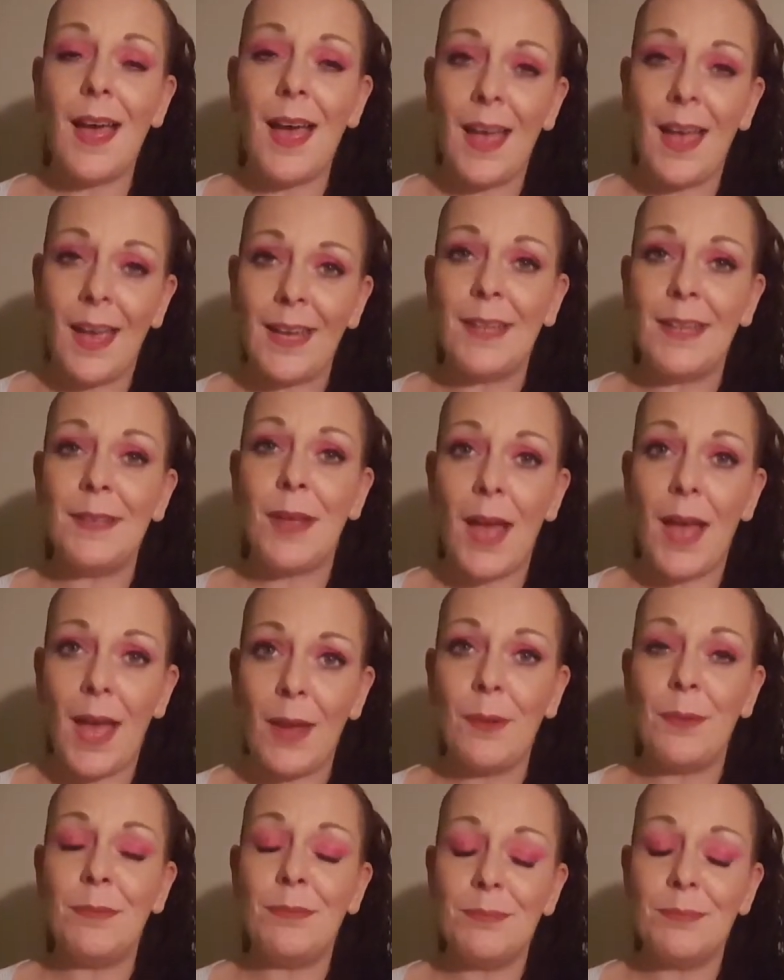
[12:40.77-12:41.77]

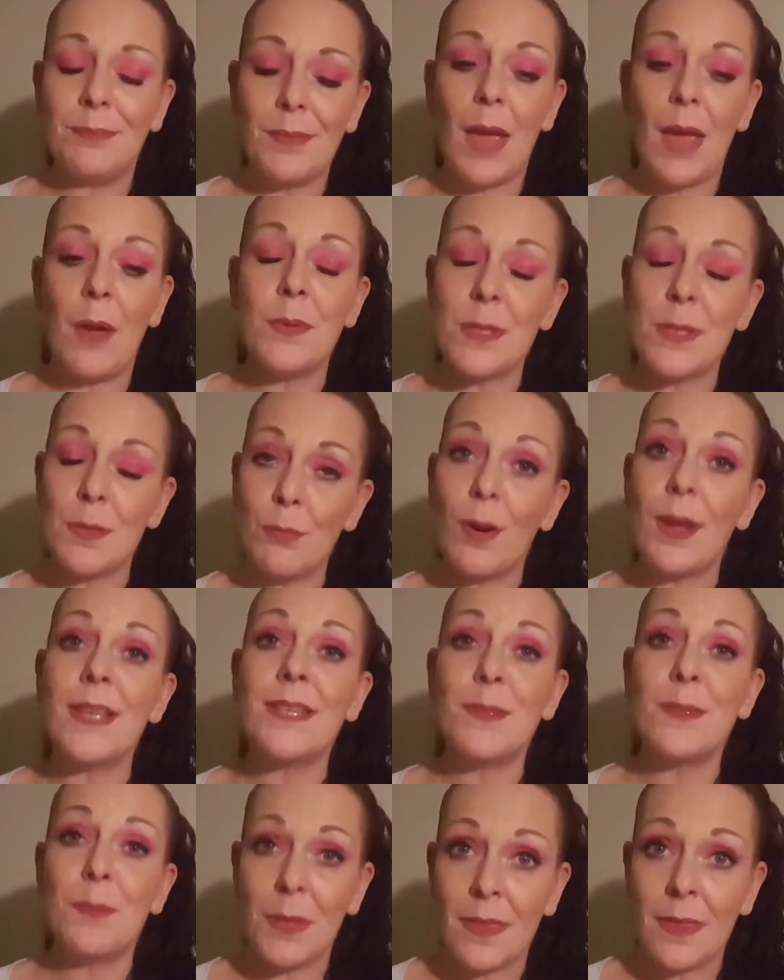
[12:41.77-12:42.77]
I was
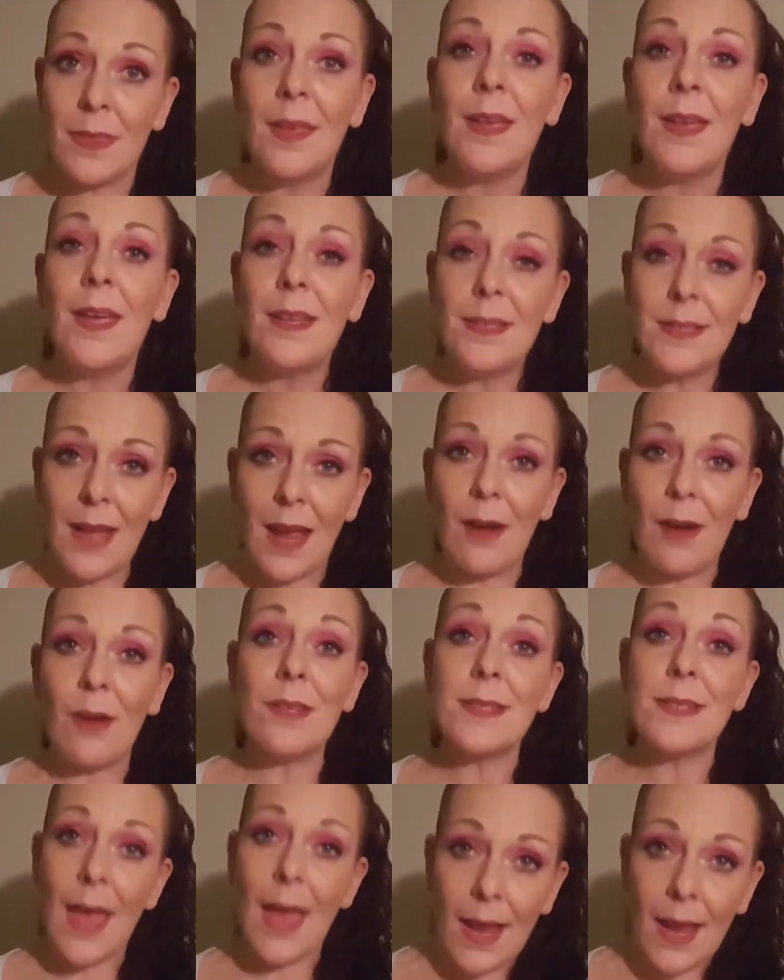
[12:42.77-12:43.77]
impressed with
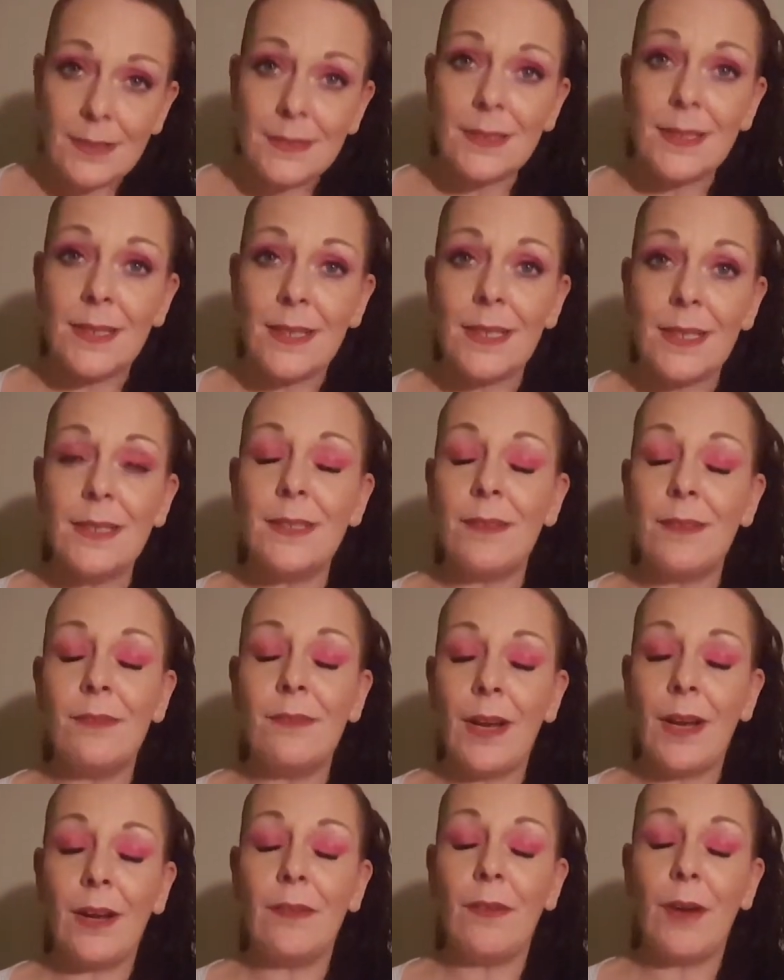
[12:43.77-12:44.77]
Daryl's acting. He did
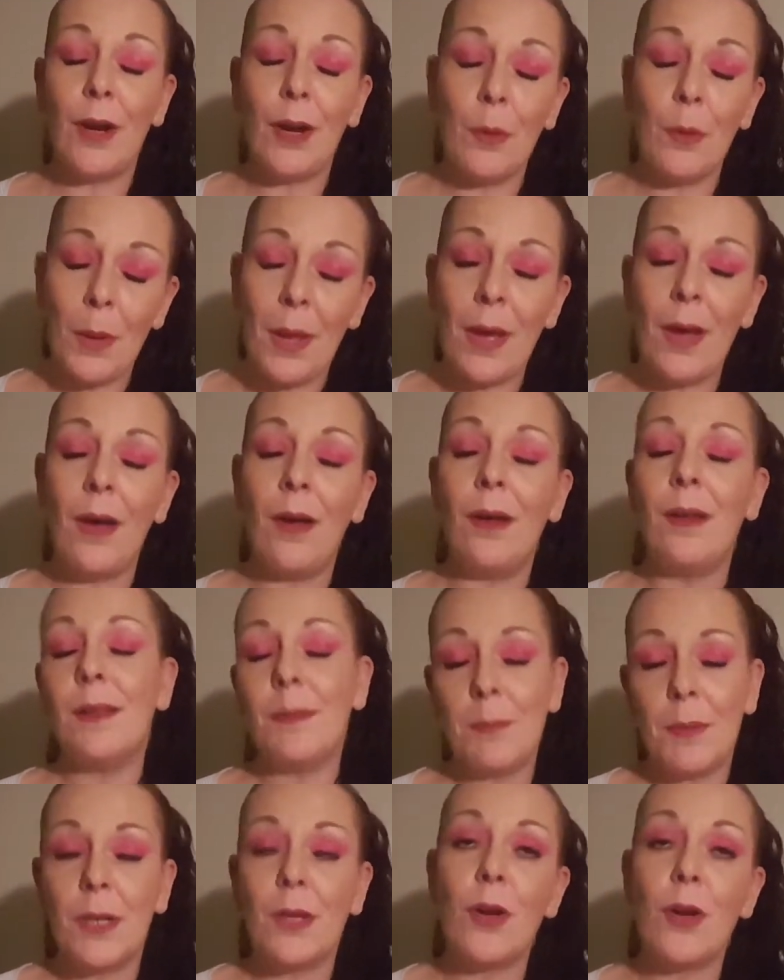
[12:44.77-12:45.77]
very, very
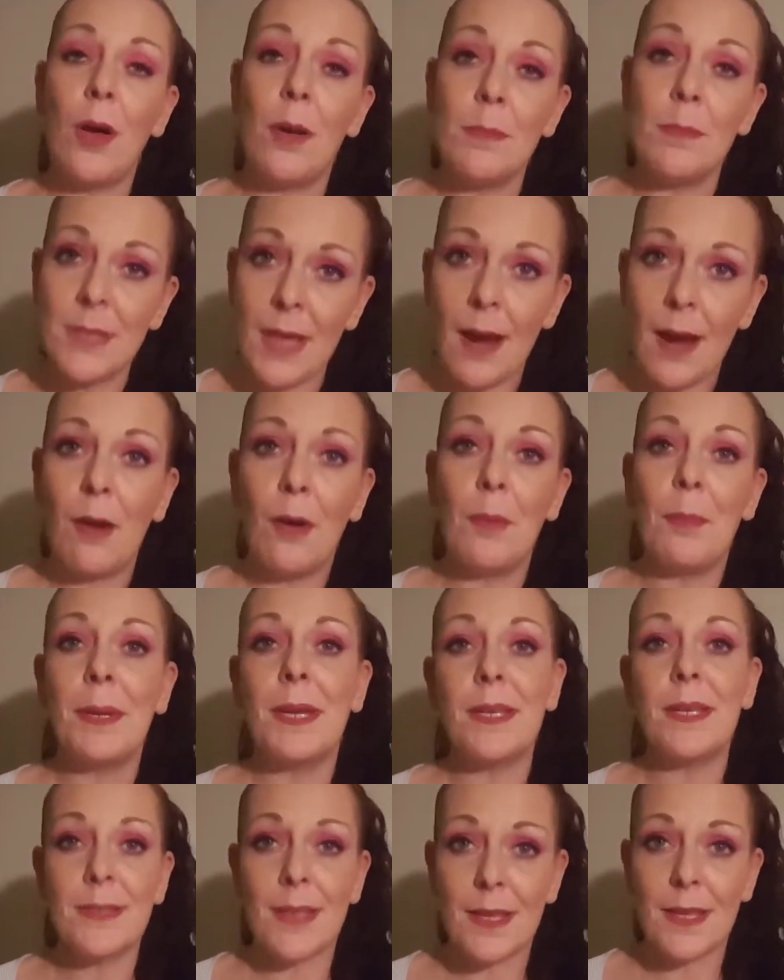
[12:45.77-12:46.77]
well. I'm going to call him Daryl
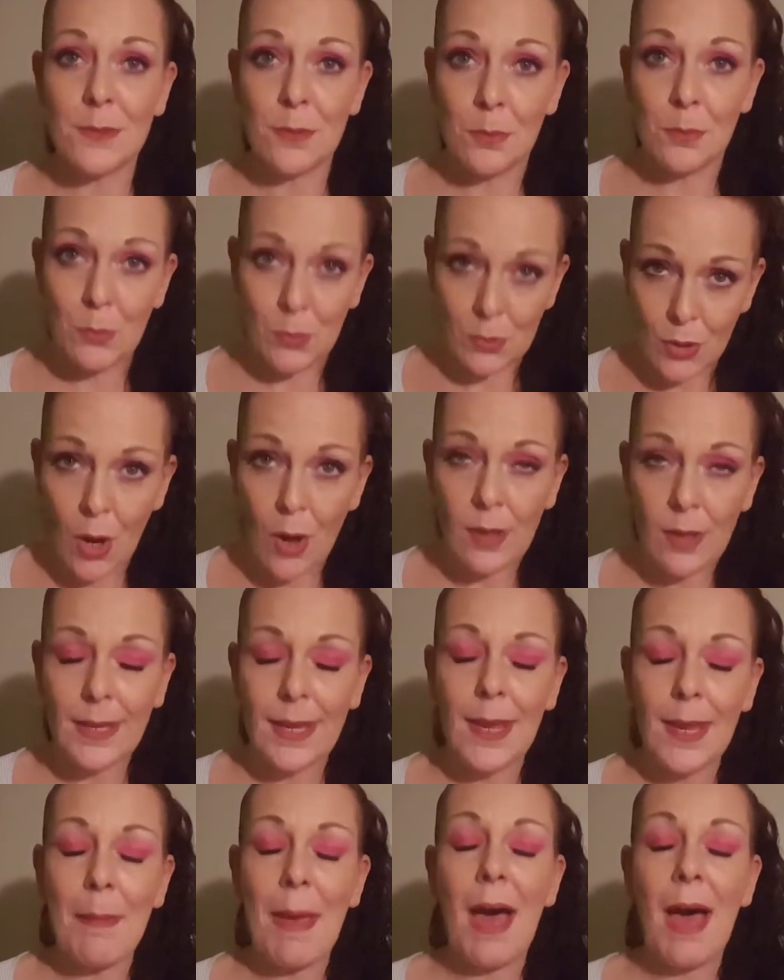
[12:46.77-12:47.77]
because that's whom we're
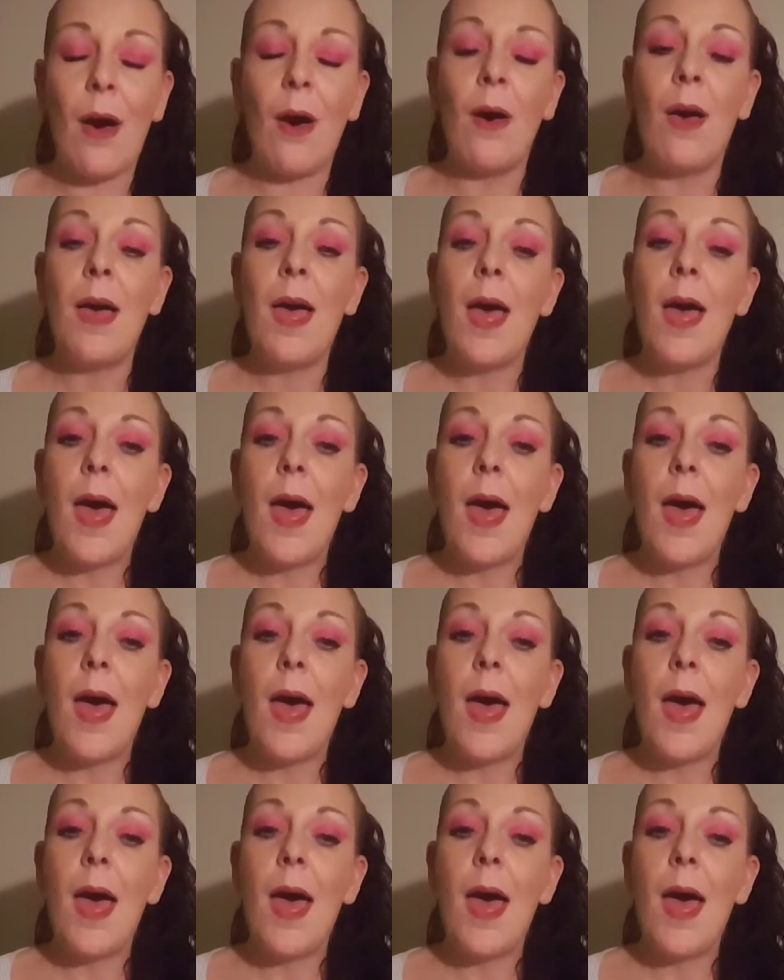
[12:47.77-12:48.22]
talking about.